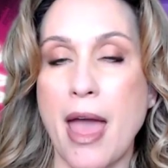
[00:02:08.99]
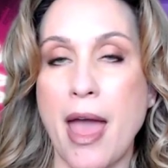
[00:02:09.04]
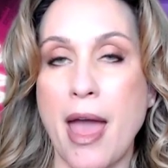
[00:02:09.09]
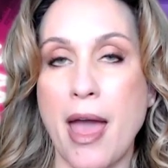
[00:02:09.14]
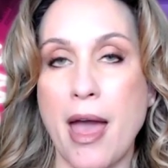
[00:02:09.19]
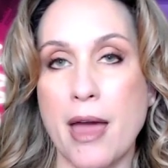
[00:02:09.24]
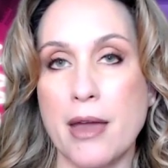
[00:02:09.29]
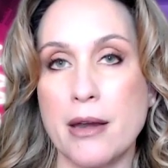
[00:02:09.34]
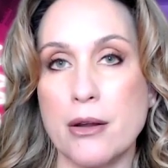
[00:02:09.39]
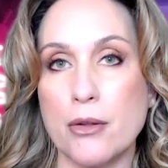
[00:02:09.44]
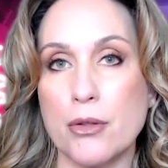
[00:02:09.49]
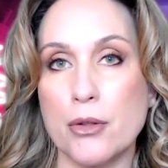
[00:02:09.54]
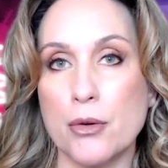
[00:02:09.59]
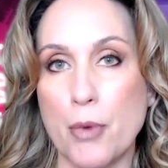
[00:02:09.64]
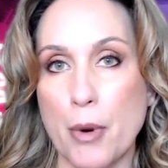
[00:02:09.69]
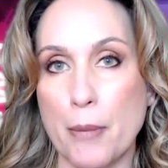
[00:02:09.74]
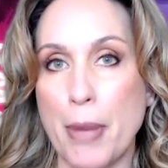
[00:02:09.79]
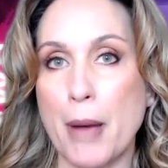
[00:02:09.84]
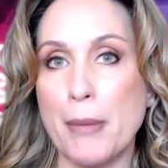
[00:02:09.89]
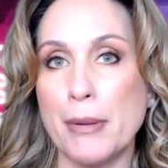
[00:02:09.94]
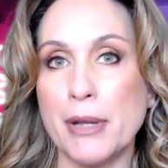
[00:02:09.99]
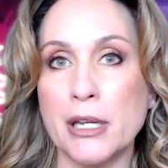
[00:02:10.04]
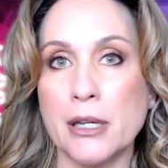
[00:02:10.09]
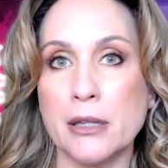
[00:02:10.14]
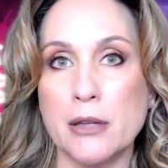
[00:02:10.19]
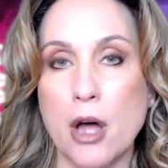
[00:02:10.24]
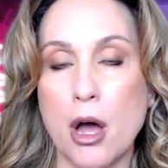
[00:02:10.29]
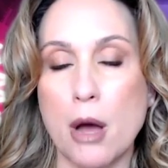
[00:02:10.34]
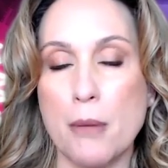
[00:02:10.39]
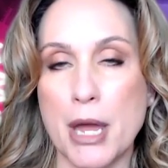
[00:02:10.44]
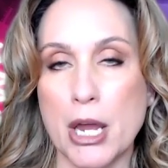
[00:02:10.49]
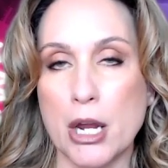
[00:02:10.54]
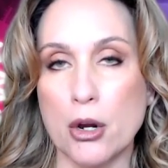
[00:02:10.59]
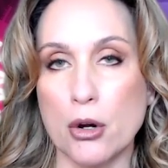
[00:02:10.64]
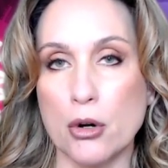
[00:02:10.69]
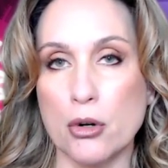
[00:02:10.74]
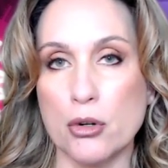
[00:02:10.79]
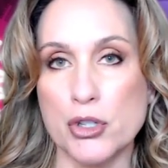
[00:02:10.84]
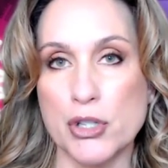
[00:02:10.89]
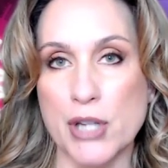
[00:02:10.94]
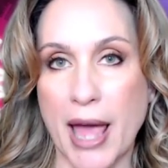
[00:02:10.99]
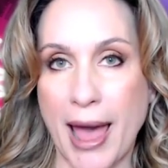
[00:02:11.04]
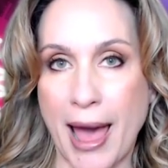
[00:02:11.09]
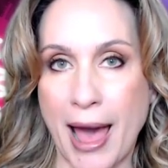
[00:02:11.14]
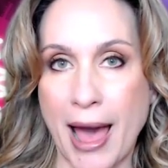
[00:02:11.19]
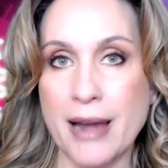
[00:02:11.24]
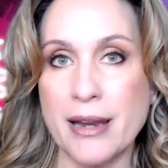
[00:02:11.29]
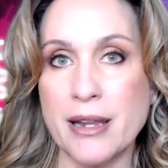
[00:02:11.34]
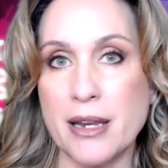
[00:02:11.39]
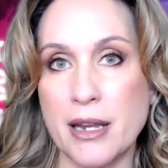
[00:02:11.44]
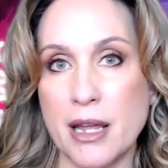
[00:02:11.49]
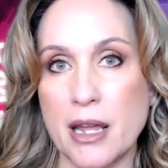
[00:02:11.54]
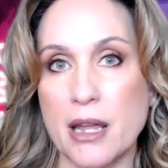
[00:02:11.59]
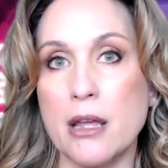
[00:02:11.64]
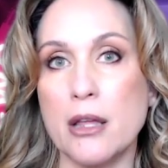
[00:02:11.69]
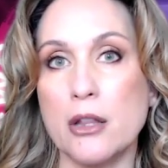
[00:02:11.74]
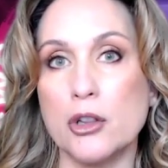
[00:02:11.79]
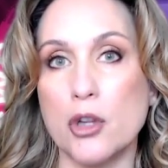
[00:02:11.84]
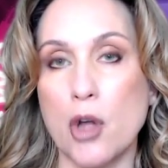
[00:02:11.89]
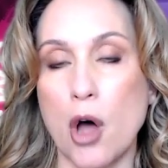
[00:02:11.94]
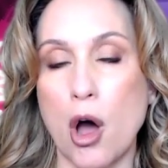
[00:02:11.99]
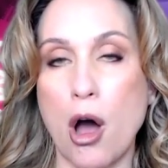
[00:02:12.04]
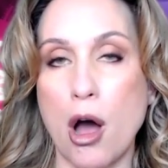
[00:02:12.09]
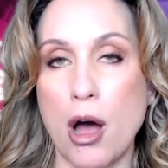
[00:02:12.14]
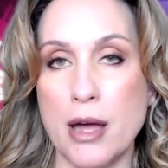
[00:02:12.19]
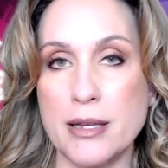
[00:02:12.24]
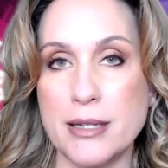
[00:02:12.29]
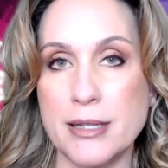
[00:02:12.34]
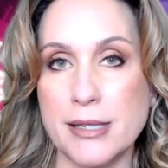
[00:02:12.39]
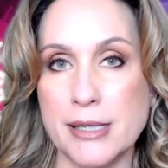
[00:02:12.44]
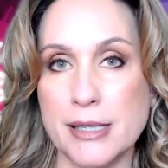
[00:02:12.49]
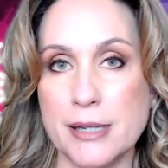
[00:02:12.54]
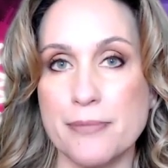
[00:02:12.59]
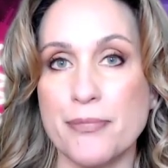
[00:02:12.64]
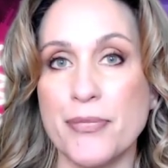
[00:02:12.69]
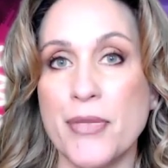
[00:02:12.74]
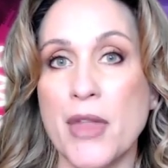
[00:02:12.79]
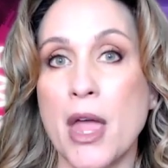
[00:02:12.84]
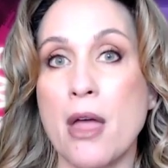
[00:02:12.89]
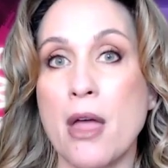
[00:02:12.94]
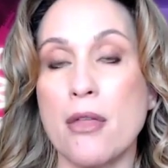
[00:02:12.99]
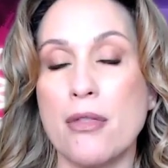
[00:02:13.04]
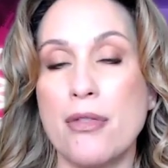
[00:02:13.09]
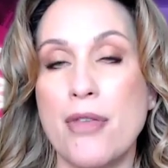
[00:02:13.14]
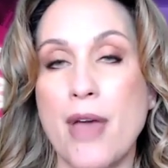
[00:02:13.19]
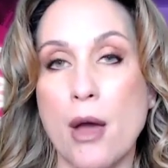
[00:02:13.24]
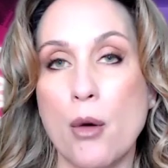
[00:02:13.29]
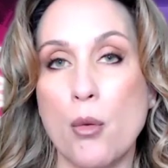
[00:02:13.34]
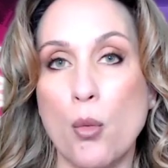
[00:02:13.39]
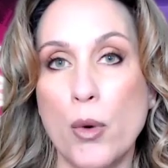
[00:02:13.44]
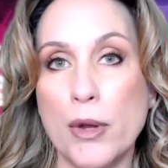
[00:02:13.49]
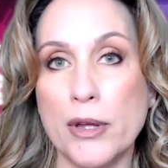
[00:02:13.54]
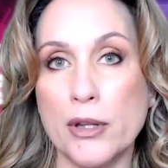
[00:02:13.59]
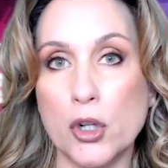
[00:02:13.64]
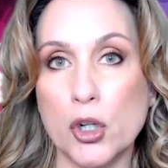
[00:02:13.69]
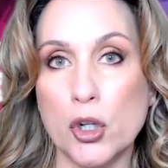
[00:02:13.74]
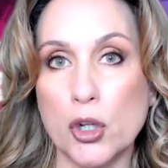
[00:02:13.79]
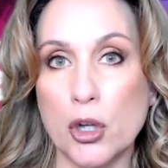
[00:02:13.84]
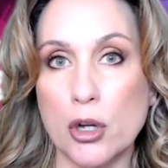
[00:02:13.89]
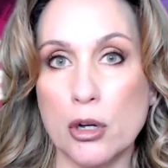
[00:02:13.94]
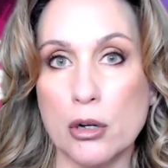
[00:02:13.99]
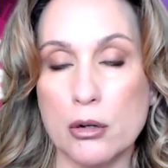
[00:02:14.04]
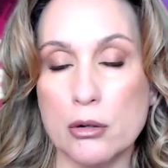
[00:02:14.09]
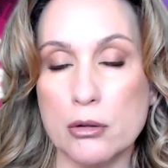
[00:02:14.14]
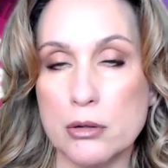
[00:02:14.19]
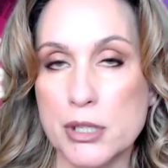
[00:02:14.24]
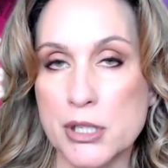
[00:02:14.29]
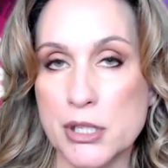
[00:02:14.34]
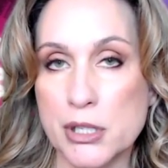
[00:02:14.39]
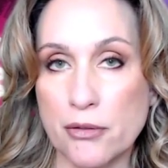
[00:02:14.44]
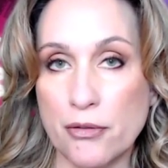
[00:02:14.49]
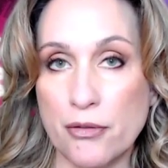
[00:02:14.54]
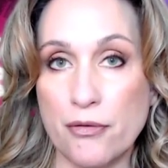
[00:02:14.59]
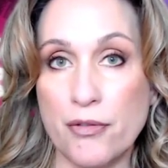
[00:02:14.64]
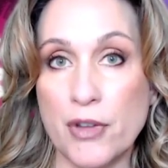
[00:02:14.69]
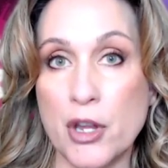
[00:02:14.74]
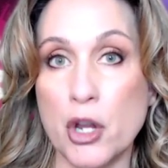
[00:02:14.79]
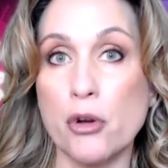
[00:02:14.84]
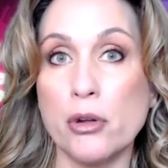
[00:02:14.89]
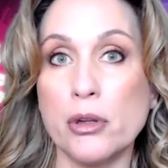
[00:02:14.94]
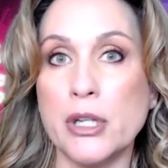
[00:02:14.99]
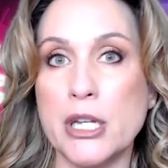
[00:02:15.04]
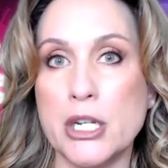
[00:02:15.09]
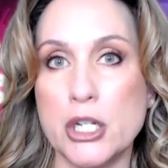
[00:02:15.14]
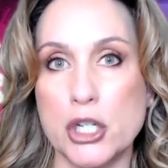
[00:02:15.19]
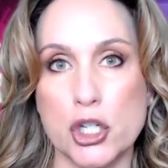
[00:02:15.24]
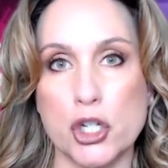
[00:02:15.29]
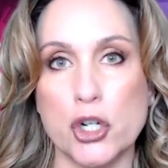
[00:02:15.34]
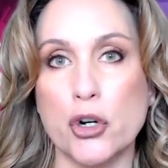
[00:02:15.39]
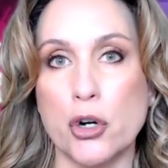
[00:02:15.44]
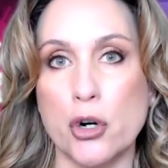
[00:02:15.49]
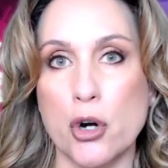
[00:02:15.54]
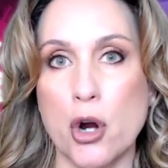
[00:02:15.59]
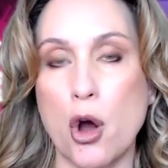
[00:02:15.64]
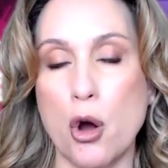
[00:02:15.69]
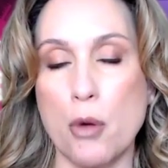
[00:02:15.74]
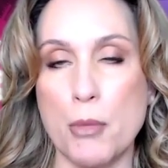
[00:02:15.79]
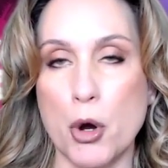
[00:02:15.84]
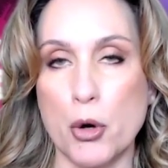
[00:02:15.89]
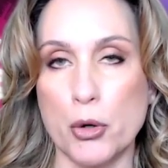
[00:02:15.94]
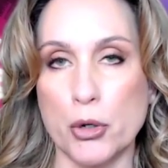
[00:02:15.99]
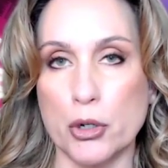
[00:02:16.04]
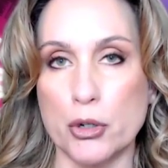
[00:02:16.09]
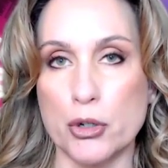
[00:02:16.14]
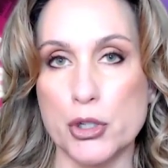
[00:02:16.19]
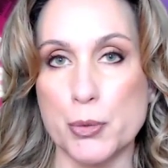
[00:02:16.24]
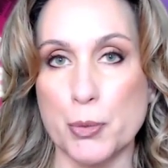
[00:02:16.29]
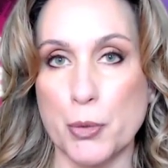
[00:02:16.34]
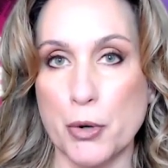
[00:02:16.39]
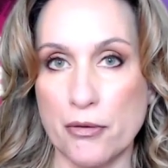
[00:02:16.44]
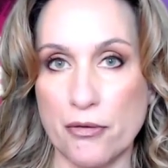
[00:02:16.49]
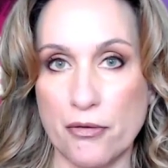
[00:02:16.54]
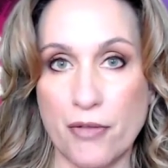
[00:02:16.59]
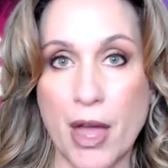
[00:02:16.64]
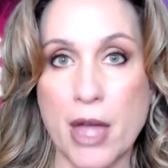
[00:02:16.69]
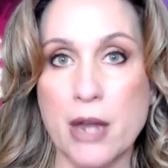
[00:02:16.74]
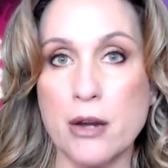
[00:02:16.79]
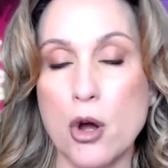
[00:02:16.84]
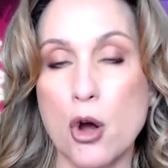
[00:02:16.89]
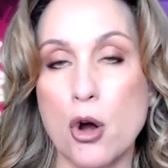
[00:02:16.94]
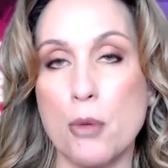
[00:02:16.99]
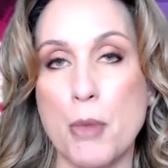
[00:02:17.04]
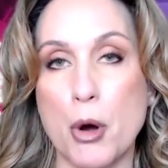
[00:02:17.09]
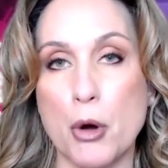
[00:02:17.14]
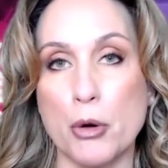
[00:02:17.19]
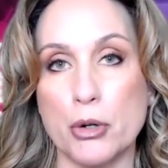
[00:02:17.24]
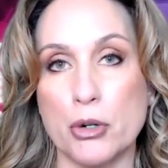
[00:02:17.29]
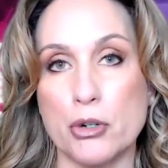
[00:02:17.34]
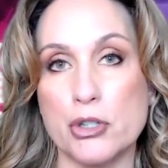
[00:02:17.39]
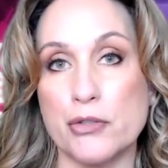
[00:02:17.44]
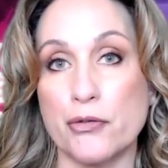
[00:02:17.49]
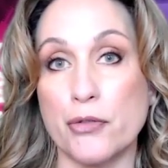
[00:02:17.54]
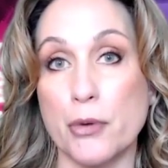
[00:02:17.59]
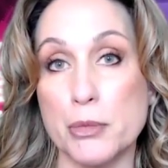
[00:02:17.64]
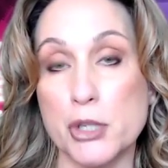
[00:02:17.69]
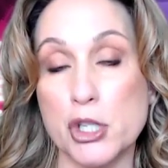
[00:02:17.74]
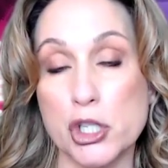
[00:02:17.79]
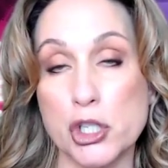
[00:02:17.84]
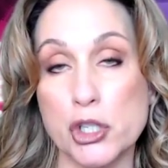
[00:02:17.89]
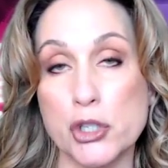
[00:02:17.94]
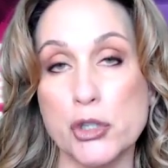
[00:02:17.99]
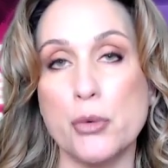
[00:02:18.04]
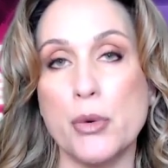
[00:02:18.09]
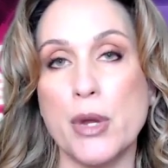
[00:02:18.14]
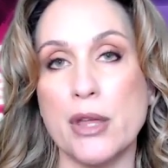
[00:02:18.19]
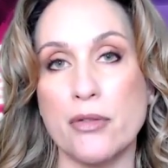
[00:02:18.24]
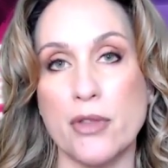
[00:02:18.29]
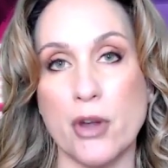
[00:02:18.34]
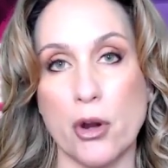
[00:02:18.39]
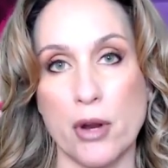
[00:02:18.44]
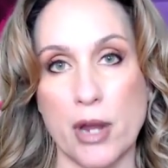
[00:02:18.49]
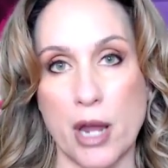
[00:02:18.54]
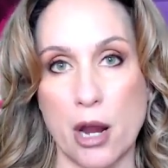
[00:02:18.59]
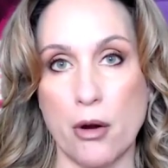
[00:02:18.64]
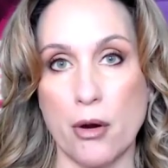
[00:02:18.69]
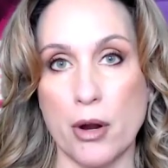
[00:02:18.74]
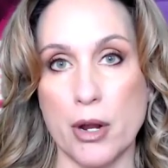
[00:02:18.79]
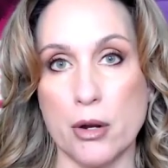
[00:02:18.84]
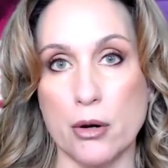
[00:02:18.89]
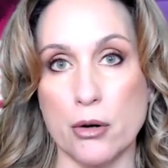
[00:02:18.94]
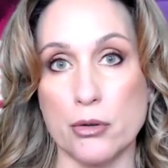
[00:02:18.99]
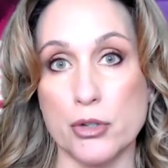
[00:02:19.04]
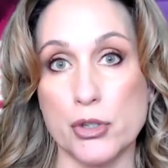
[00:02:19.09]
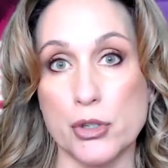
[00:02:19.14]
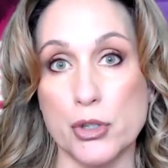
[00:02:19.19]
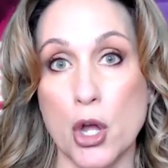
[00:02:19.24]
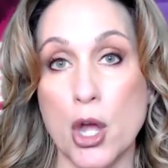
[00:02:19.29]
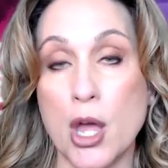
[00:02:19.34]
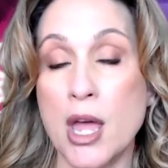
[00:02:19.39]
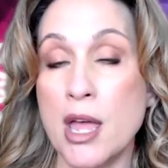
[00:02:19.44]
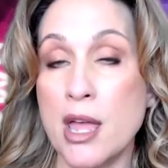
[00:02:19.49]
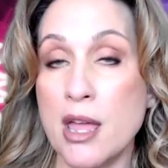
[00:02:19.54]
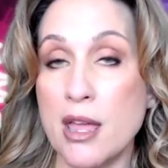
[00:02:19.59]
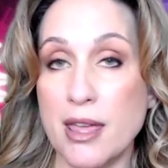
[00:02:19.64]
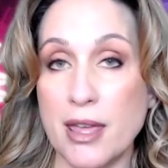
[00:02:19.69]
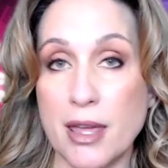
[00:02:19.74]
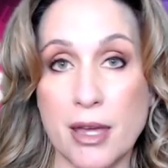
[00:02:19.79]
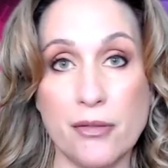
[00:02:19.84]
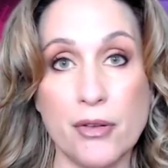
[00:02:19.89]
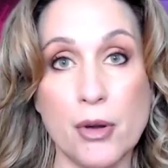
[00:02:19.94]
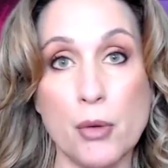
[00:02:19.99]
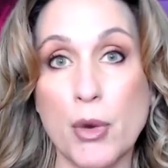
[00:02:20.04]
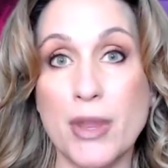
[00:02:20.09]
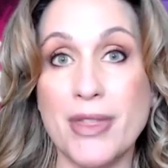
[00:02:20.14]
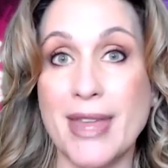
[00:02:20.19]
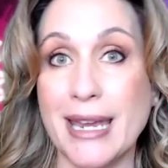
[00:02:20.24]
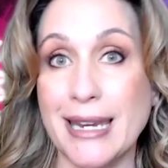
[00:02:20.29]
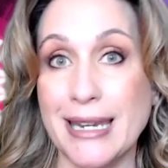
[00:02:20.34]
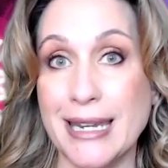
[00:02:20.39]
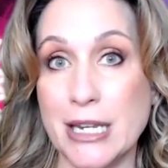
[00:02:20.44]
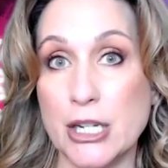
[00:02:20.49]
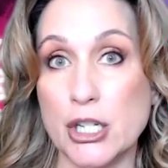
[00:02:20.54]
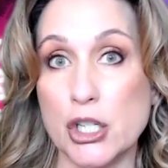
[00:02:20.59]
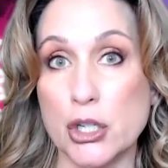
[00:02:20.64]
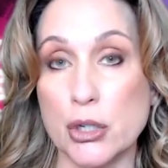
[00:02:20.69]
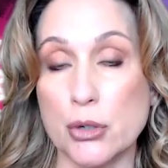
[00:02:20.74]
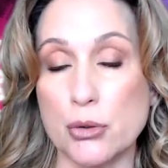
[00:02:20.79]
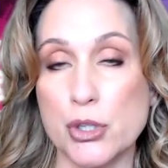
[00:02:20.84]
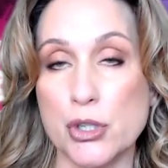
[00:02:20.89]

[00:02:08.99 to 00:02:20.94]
And the Republican lawmakers added in laws that will severely deter homeowners, prevent homeowners from suing their carriers, even when they need to.